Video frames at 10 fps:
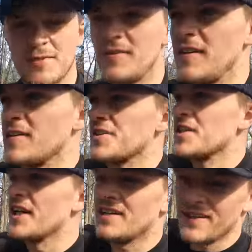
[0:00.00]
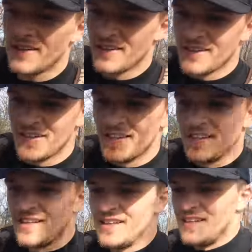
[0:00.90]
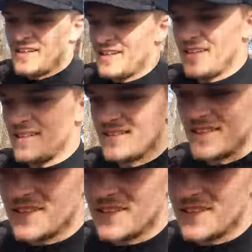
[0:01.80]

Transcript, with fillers: we found a shed and uh,